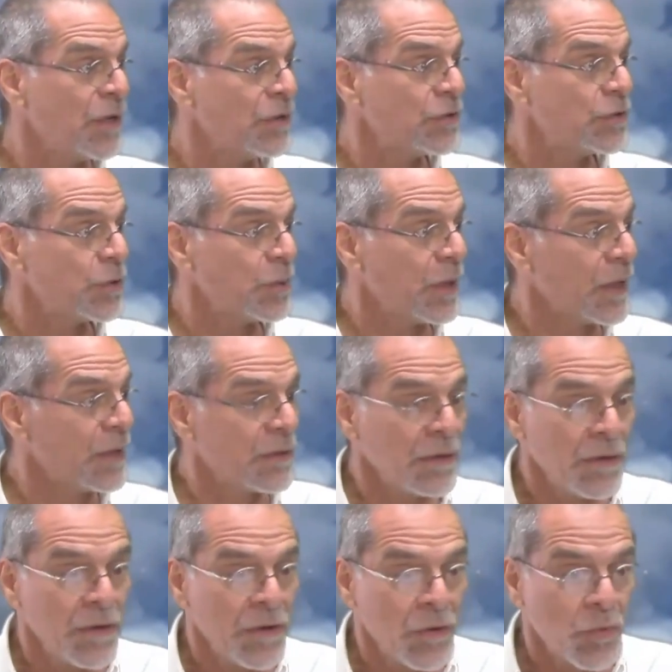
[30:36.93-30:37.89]
So that
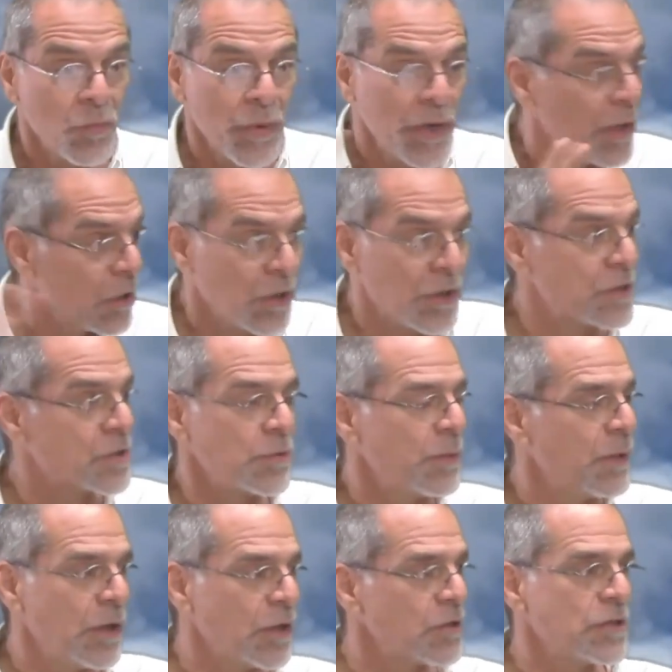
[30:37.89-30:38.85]
we lost,
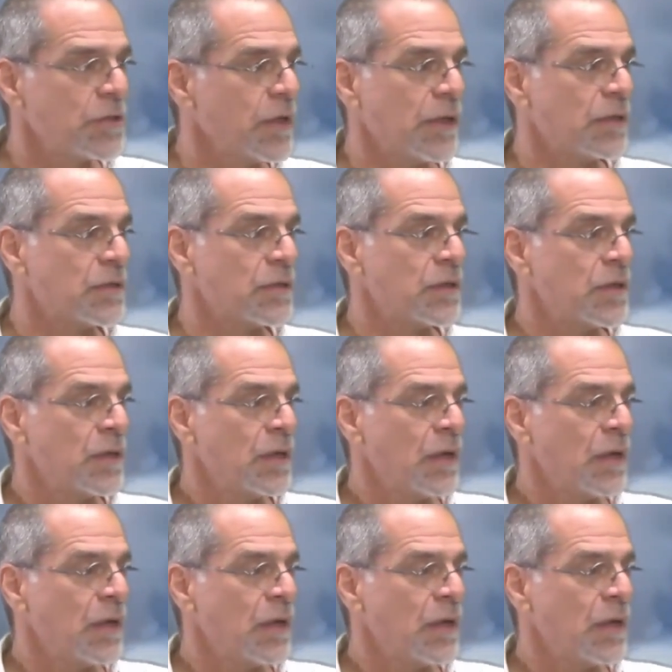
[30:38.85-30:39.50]
we lost it.